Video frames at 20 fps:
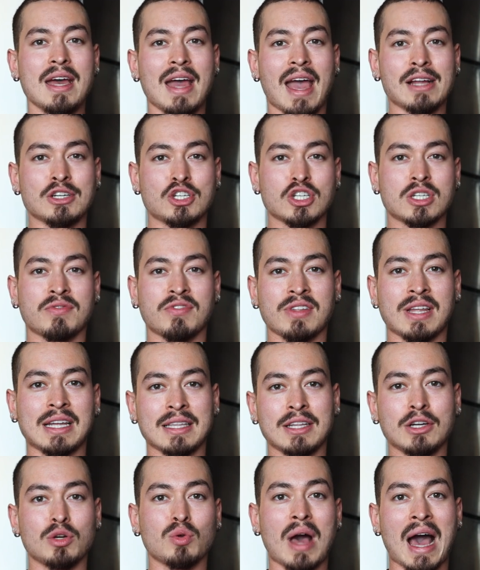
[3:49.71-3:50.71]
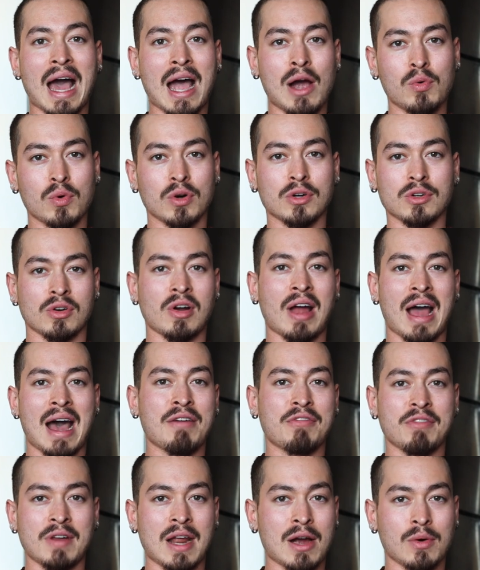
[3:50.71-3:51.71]
and just for that little hour or
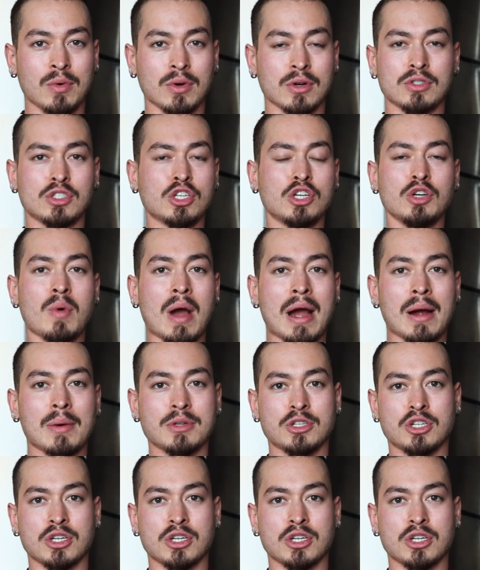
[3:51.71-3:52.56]
half an hour or 2 hours,